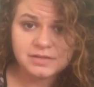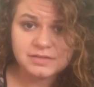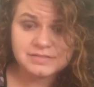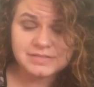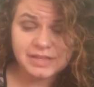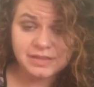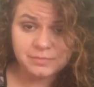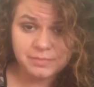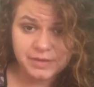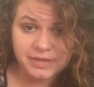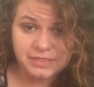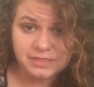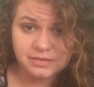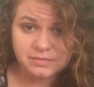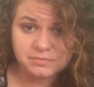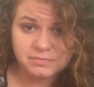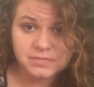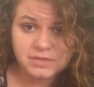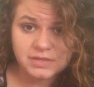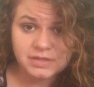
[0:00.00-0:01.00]
Celebrate
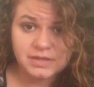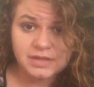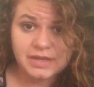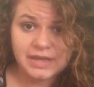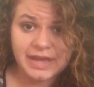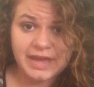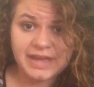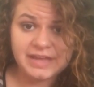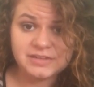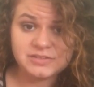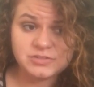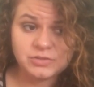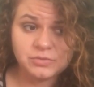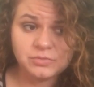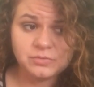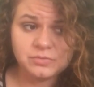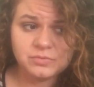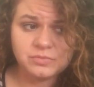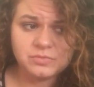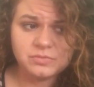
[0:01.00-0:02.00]
them. And
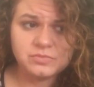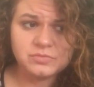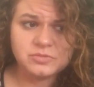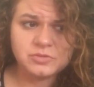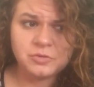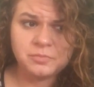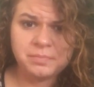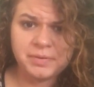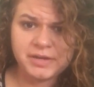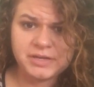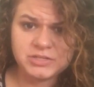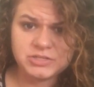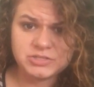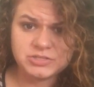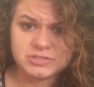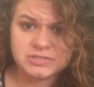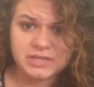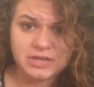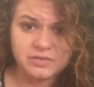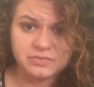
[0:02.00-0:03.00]
don't punish
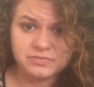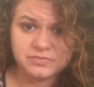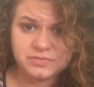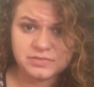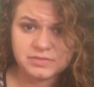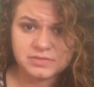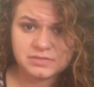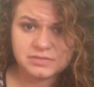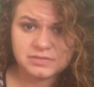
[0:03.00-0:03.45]
yourself.